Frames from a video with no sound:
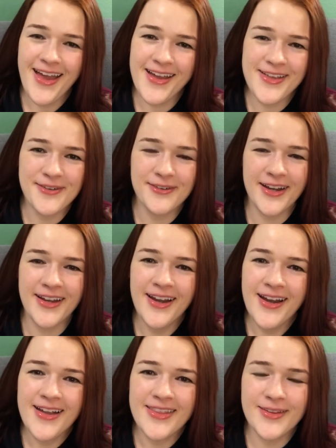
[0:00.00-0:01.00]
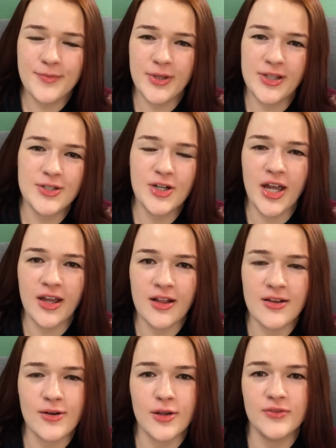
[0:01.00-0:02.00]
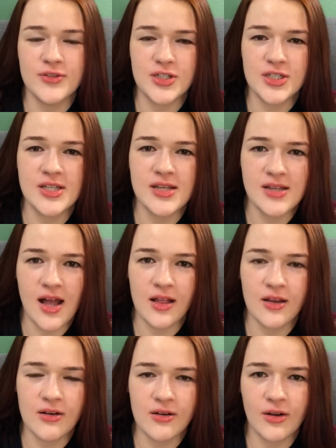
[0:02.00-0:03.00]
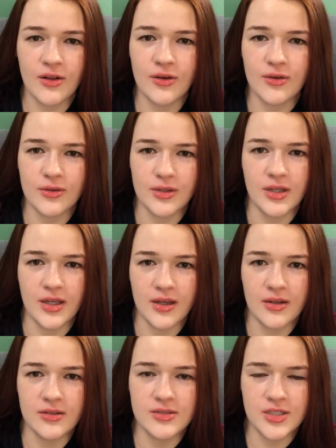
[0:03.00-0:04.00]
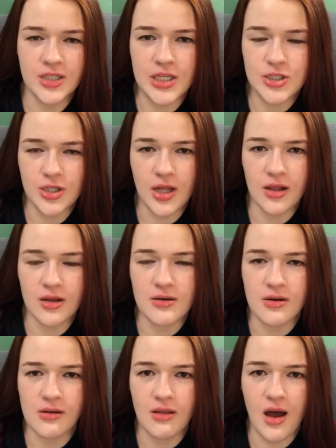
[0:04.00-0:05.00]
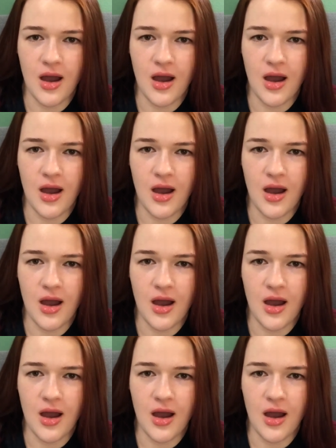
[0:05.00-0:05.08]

Anyway, but the drying alcohol, if it just says alcohol or like denatured alcohol,